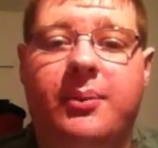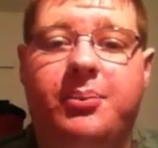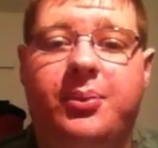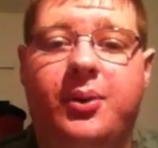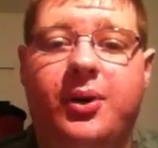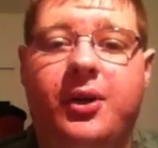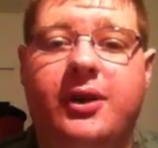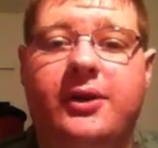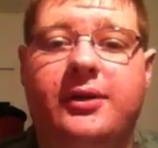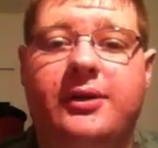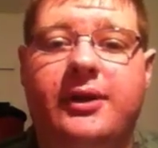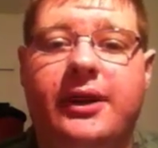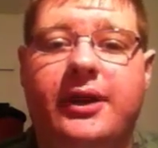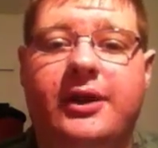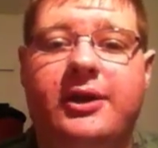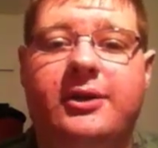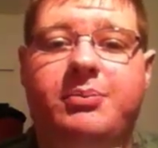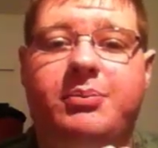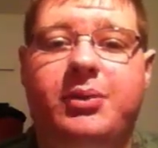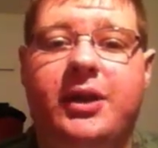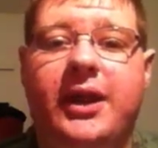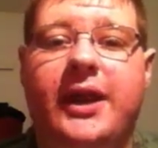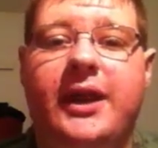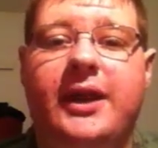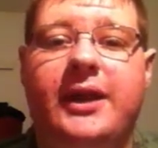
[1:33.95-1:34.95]
Books
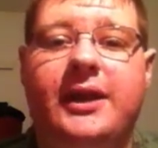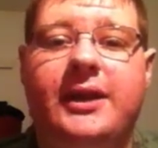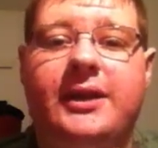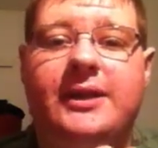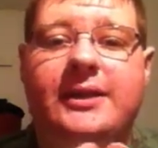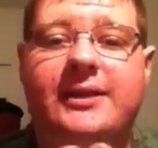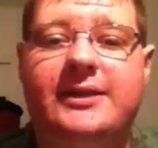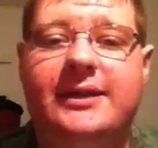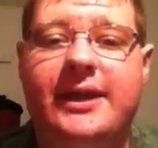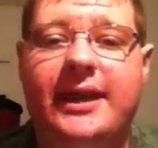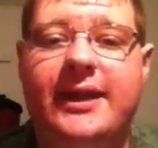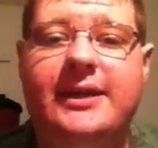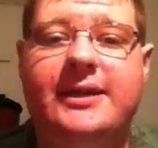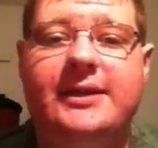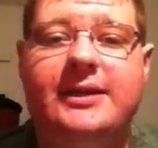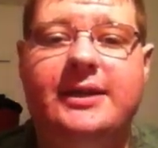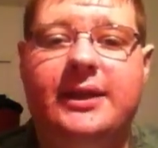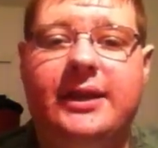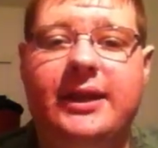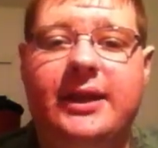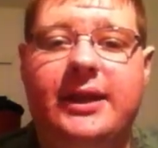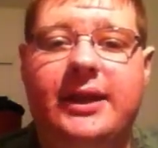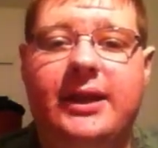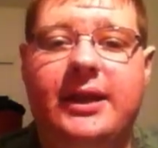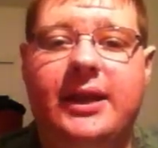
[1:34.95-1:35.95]
explain
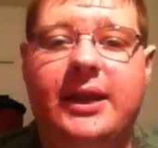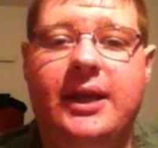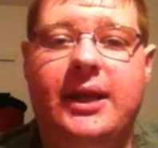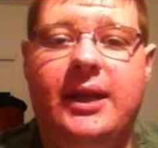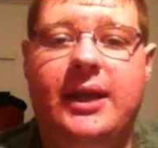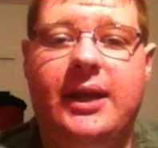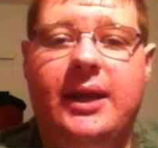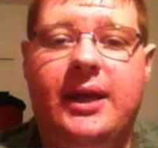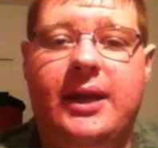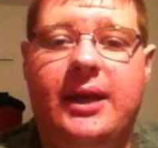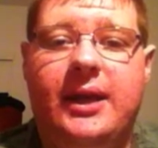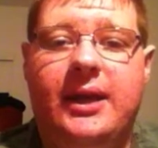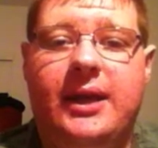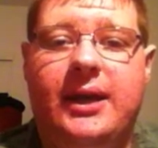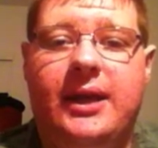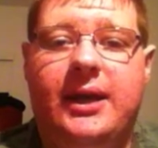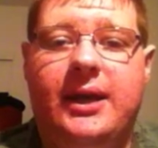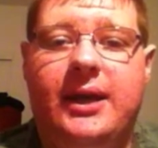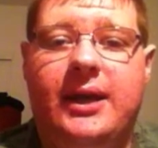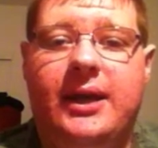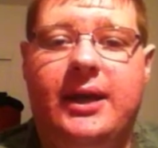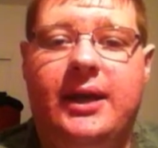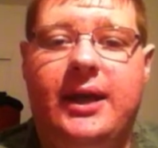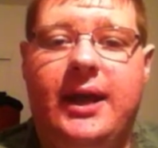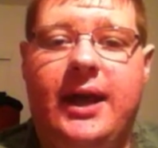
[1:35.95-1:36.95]
concisely
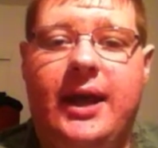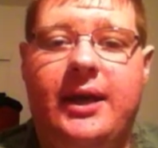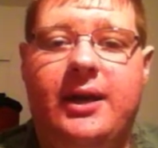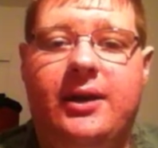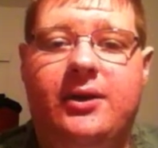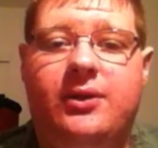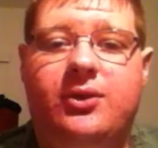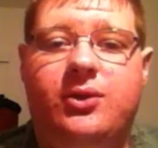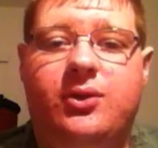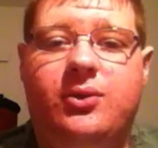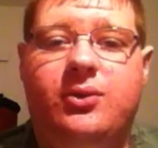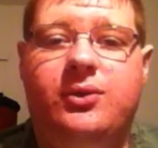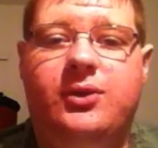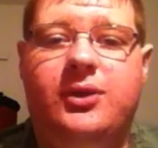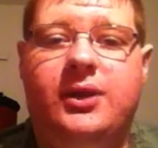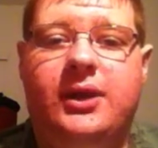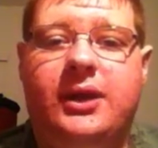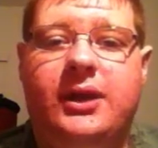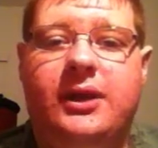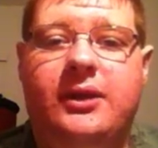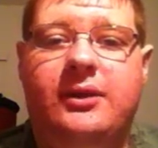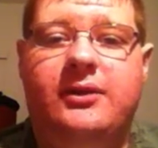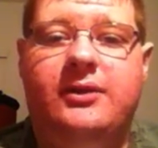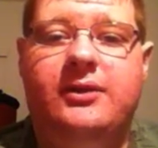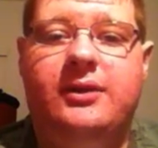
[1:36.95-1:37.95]
how to do
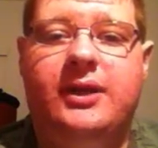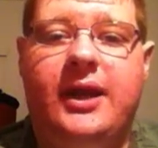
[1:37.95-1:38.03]
things.